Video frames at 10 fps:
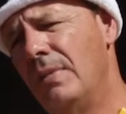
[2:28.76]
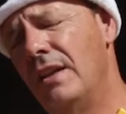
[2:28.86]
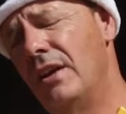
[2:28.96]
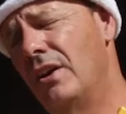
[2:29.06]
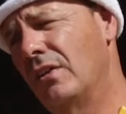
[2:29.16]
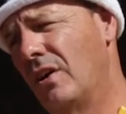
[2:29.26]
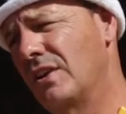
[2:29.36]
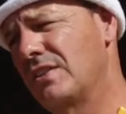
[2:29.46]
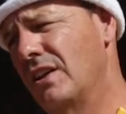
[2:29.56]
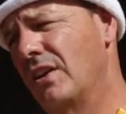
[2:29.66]
But then, I,
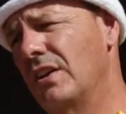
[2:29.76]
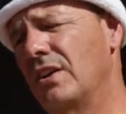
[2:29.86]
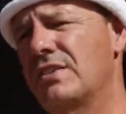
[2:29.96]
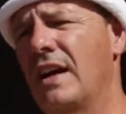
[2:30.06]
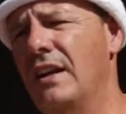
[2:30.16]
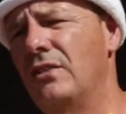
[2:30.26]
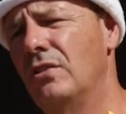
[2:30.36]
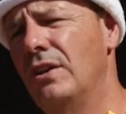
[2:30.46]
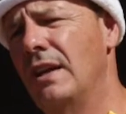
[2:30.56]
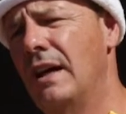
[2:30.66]
like I said, I, I started
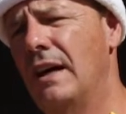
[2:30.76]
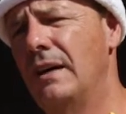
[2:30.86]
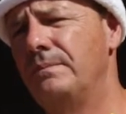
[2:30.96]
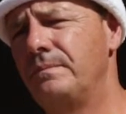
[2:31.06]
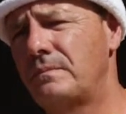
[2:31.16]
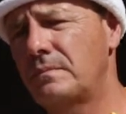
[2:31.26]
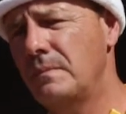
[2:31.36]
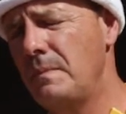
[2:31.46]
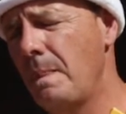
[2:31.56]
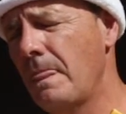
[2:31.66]
doing um,
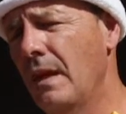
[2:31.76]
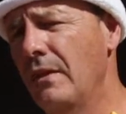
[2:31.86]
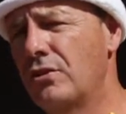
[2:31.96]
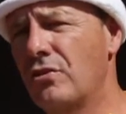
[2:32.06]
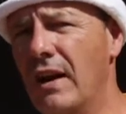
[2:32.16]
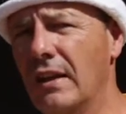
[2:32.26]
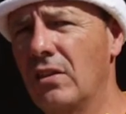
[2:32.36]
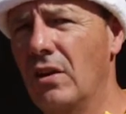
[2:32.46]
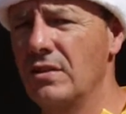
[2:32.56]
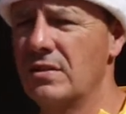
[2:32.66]
the
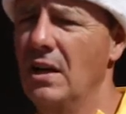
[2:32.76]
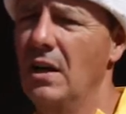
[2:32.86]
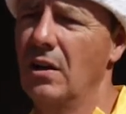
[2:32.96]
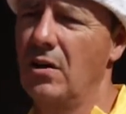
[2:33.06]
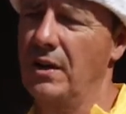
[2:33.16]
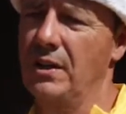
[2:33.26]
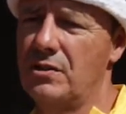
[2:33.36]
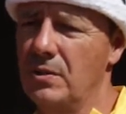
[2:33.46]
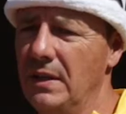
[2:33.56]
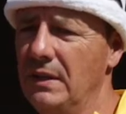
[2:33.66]
triathlons, got
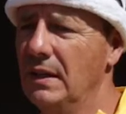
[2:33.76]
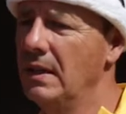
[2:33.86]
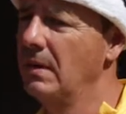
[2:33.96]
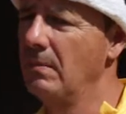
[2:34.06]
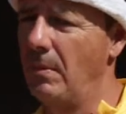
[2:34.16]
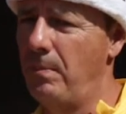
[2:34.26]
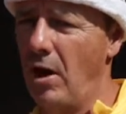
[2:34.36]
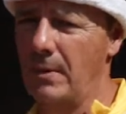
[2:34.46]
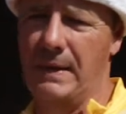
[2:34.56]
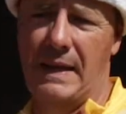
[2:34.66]
into it. My
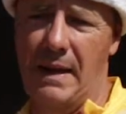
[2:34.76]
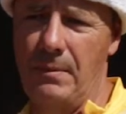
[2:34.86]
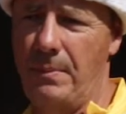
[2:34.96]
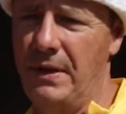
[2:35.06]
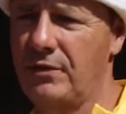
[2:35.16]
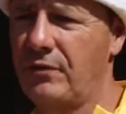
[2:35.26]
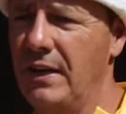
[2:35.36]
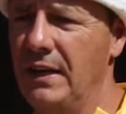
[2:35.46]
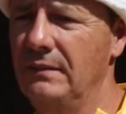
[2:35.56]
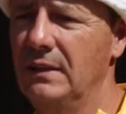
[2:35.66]
bike became my best
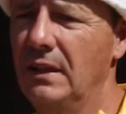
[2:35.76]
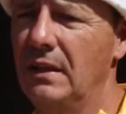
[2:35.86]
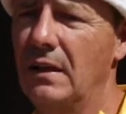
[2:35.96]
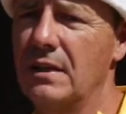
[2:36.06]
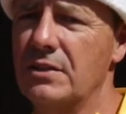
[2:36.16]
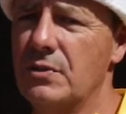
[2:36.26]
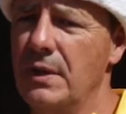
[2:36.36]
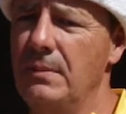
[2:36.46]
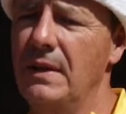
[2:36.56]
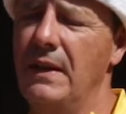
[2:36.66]
friend. I can
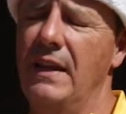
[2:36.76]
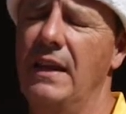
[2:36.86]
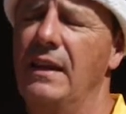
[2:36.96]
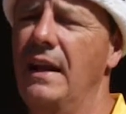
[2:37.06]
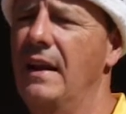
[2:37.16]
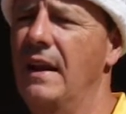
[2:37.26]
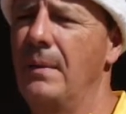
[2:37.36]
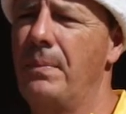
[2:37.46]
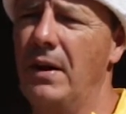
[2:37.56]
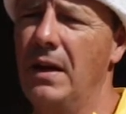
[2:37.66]
swim. And then it ended
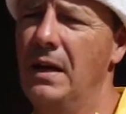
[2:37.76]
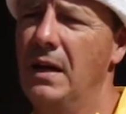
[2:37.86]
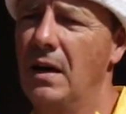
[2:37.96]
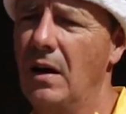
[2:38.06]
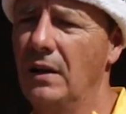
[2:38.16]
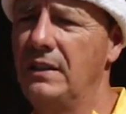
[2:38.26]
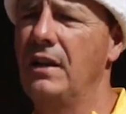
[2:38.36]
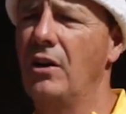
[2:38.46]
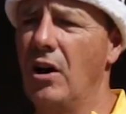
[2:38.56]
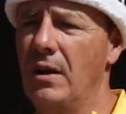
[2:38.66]
up, uh, I
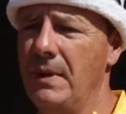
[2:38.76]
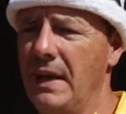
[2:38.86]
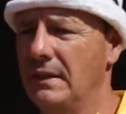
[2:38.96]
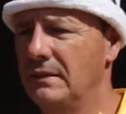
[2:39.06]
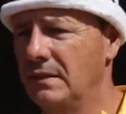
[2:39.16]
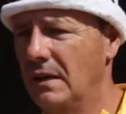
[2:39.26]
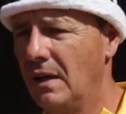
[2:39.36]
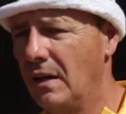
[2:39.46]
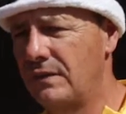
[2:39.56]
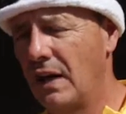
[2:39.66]
did an Ironman.
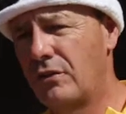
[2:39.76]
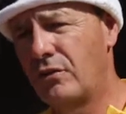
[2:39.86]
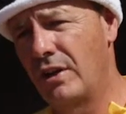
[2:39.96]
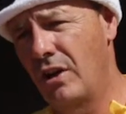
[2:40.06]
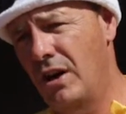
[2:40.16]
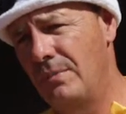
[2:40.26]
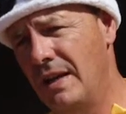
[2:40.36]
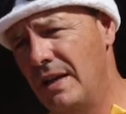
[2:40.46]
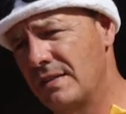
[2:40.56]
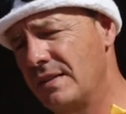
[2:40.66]
I've done three
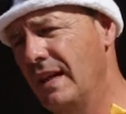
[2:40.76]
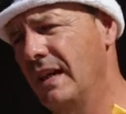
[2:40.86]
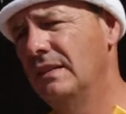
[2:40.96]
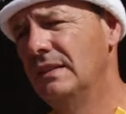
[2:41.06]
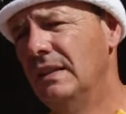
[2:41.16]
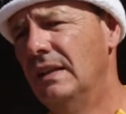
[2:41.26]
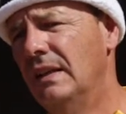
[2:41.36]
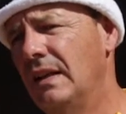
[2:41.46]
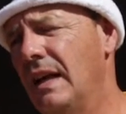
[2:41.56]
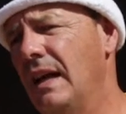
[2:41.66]
Ironmans now,
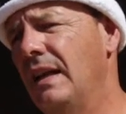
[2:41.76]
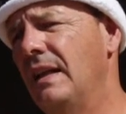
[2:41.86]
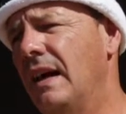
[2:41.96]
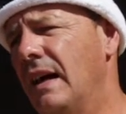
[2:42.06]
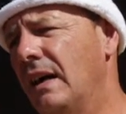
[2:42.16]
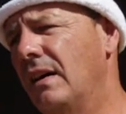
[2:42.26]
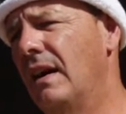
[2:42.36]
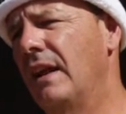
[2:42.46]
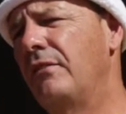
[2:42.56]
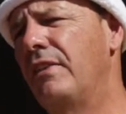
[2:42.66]
and uh,
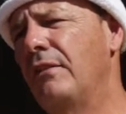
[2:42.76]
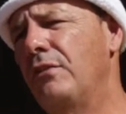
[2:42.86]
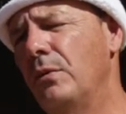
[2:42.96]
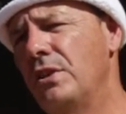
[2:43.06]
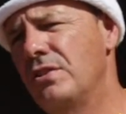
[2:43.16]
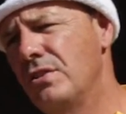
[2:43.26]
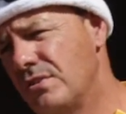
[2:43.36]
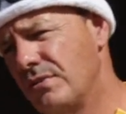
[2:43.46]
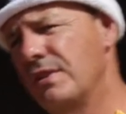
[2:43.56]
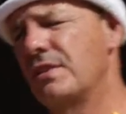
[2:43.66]
I had a fair few
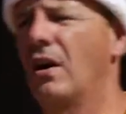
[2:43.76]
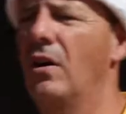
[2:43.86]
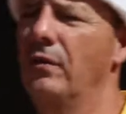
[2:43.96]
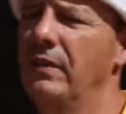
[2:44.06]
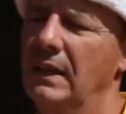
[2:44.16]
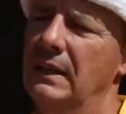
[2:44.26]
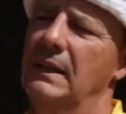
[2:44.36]
issues to resolve.